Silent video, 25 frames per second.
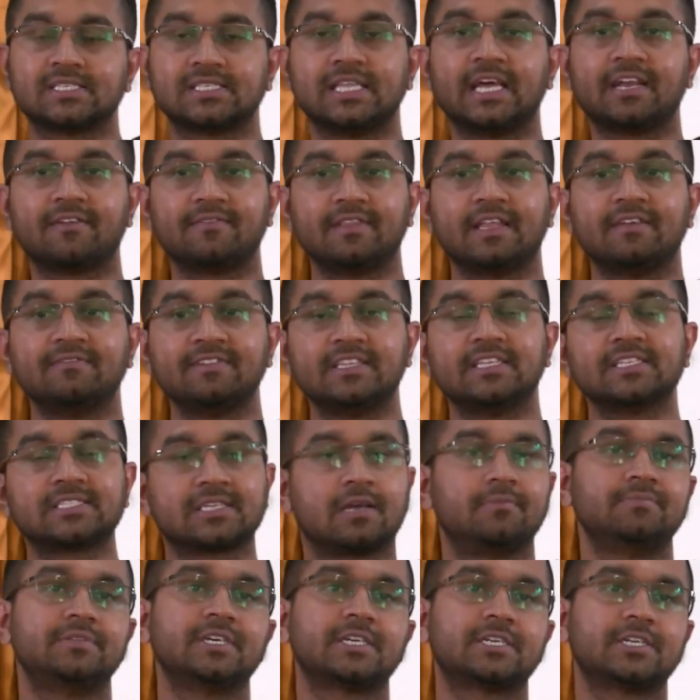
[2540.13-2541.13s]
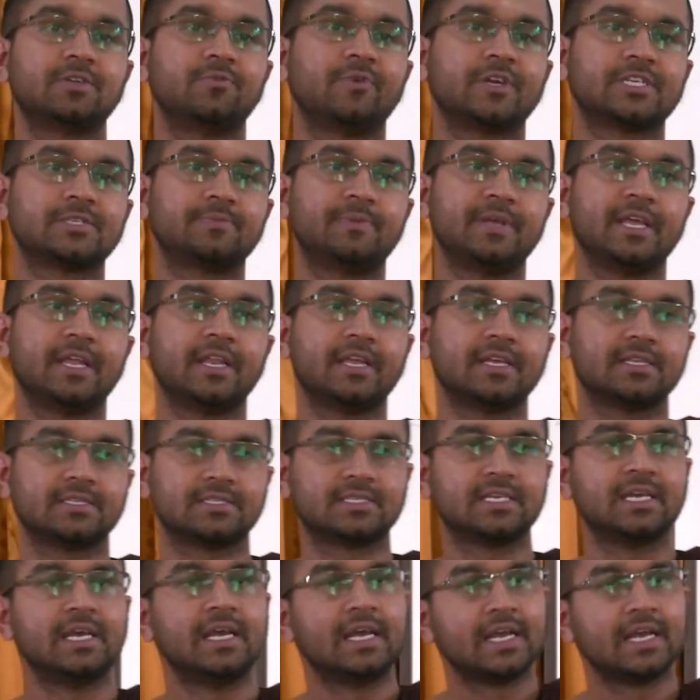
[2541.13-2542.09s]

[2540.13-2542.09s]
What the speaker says: that the subjective experience,